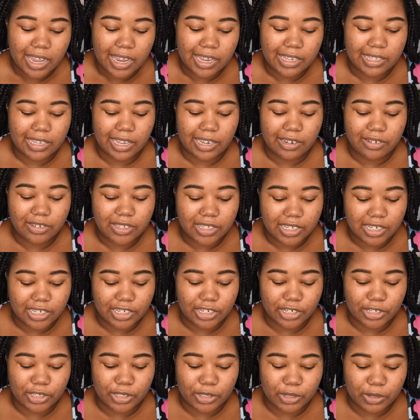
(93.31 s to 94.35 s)
And then you see
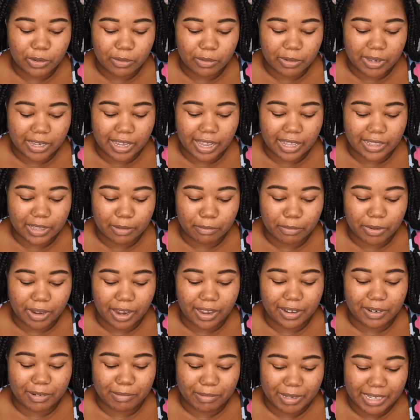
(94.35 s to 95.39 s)
Shisui at the bottom,